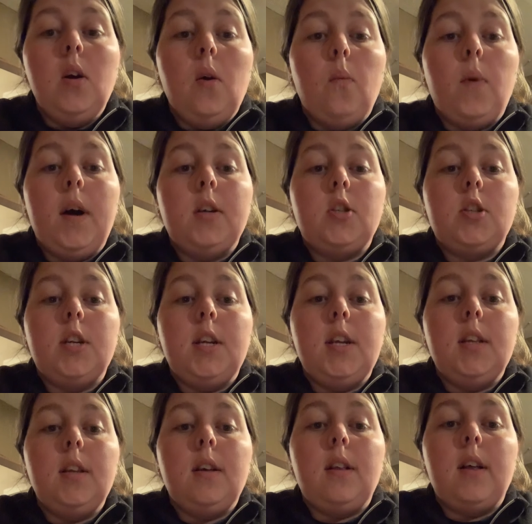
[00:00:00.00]
While treating
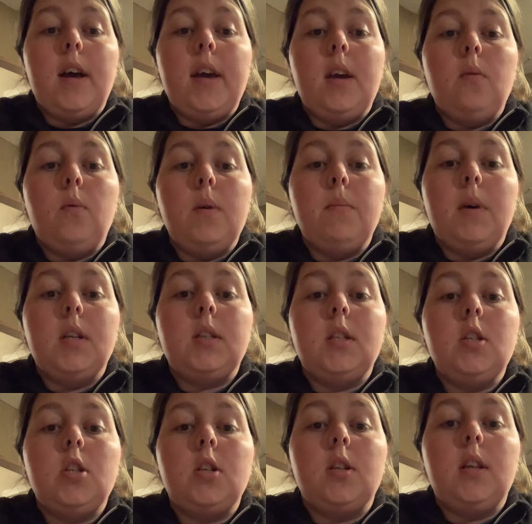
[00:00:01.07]
the client, we must
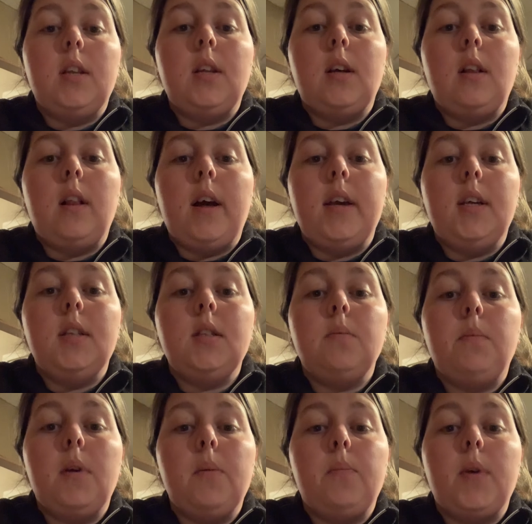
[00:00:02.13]
ensure that the client's
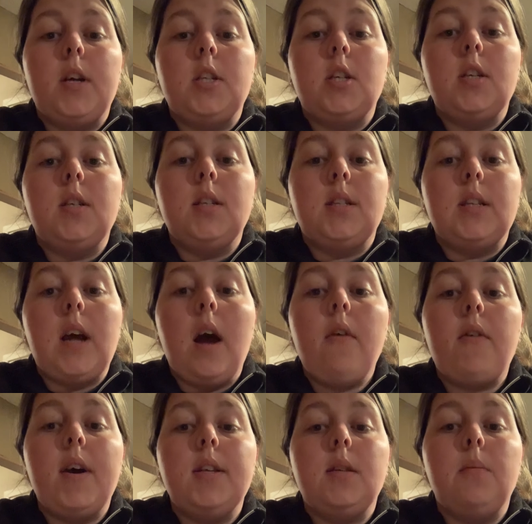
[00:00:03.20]
blood pressure does not
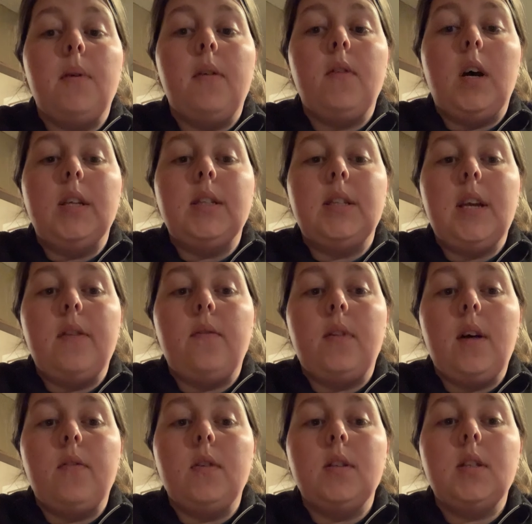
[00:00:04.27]
rise above unsafe
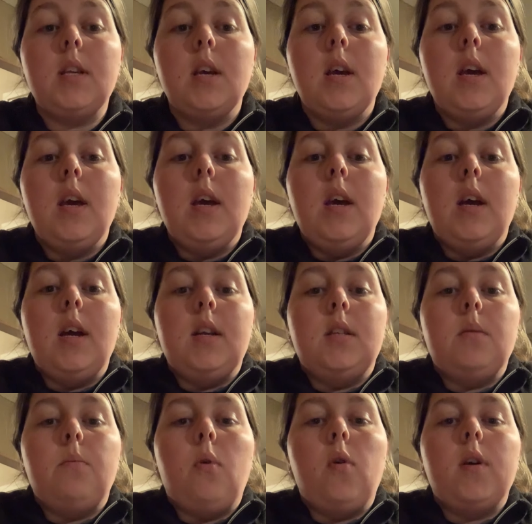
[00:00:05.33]
levels. It is
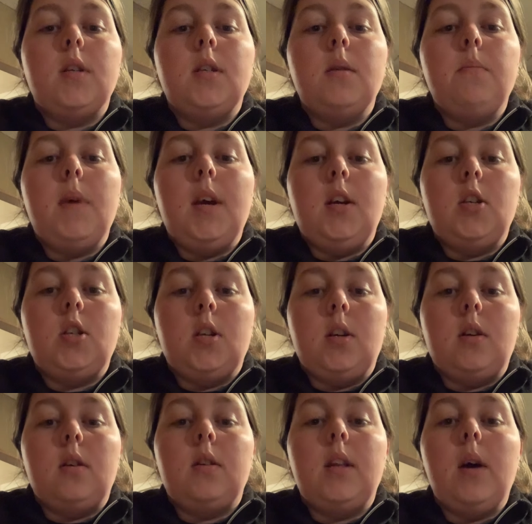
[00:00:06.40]
important to make
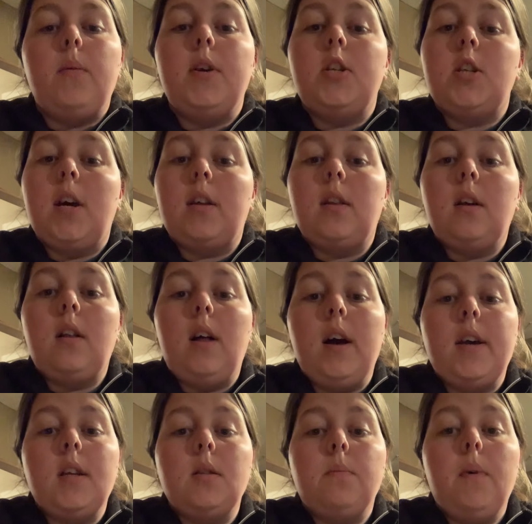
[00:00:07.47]
sure that we check the
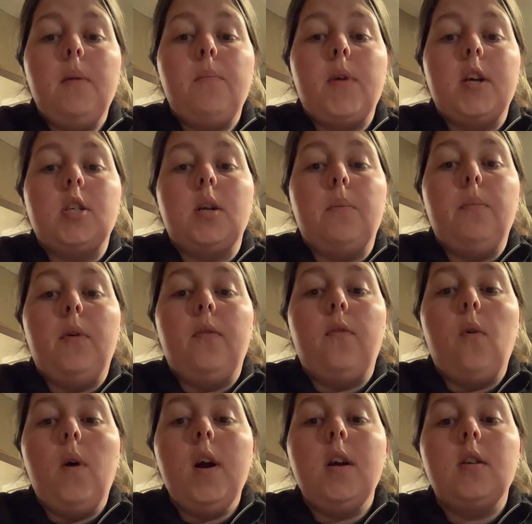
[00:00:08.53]
client's blood pressure
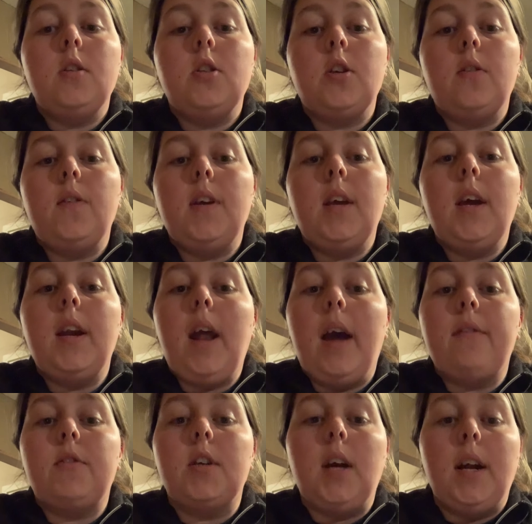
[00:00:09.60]
before, during, and
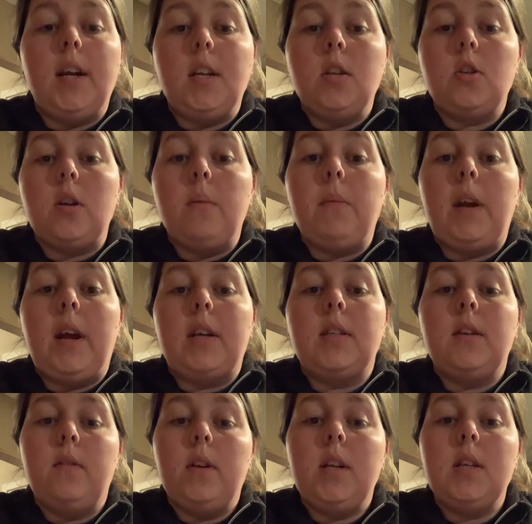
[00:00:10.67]
after any treatment
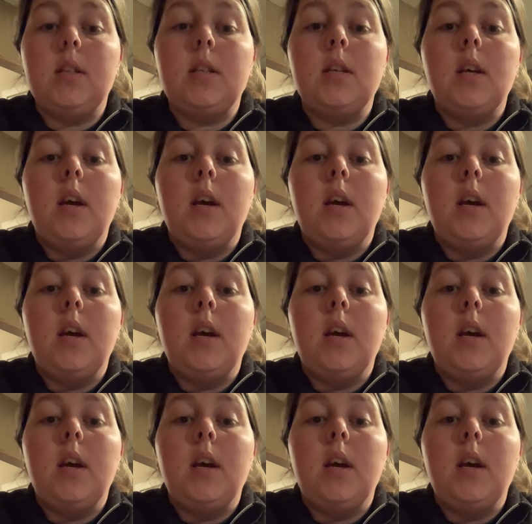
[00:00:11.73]
activities.